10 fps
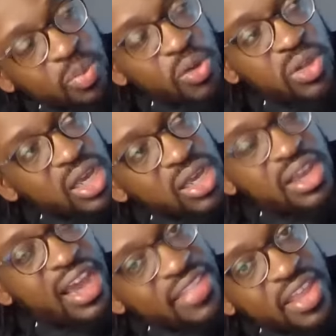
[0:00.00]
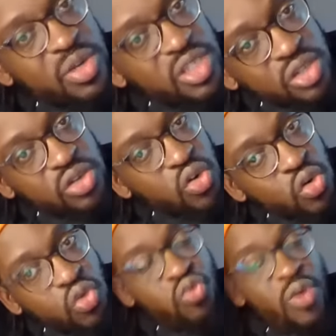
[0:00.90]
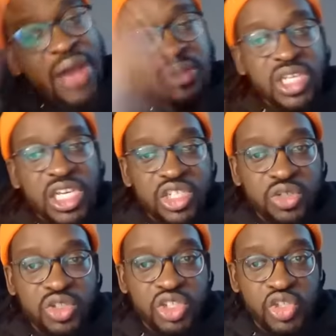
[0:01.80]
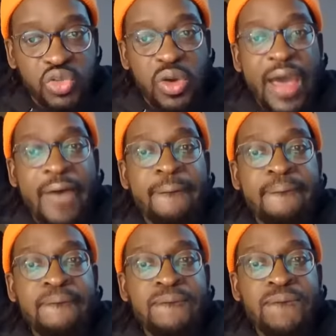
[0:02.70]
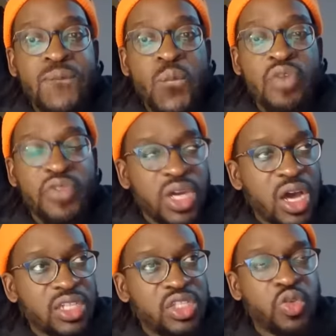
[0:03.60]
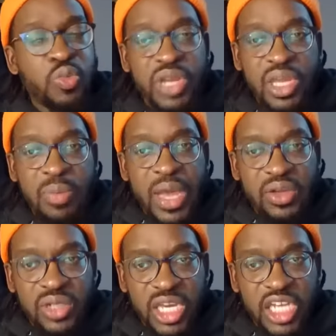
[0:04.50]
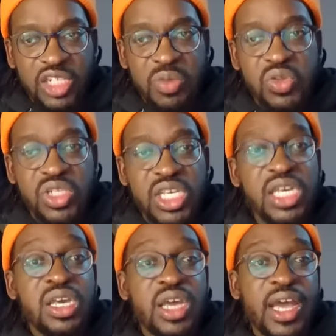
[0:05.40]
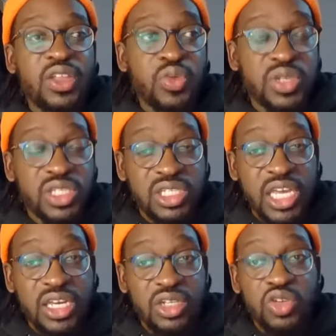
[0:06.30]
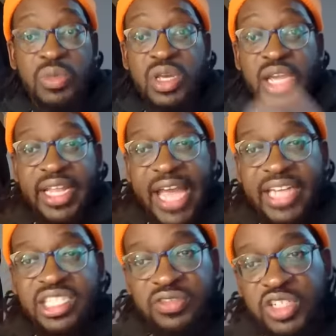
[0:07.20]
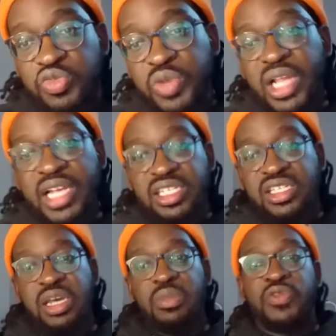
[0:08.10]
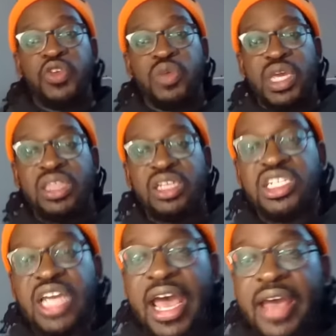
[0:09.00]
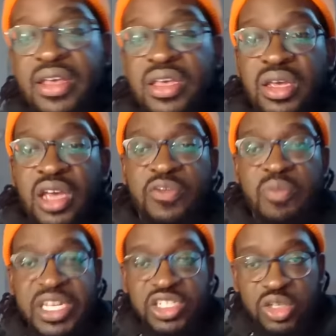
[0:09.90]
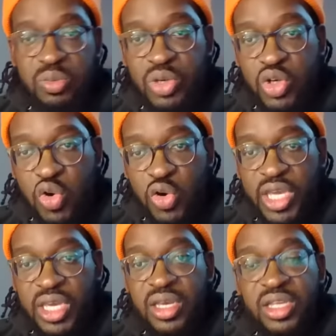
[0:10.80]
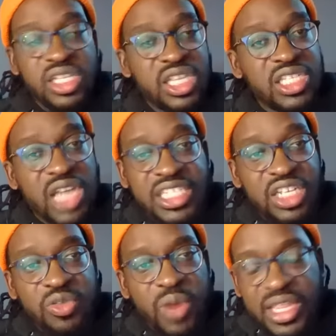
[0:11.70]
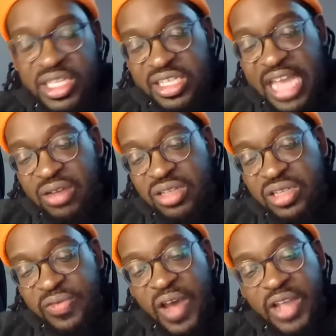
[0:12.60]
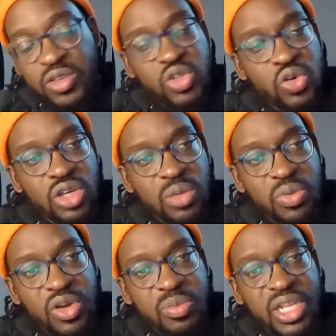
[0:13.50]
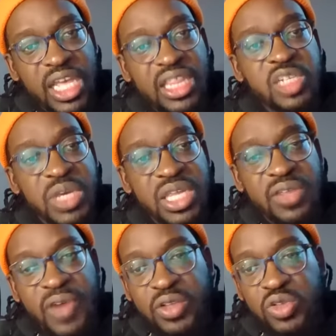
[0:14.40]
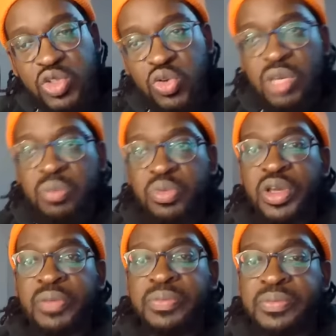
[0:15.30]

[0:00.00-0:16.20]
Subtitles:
bowler, and there is an all-rounder issue to sort out with regards to bringing back Gudakesh Multi and who has to take a drop. And actually, I've just realized that some of you in the chat have mentioned McCoy. So this, I didn't write this down as the final talking point, but let this be the final talking point.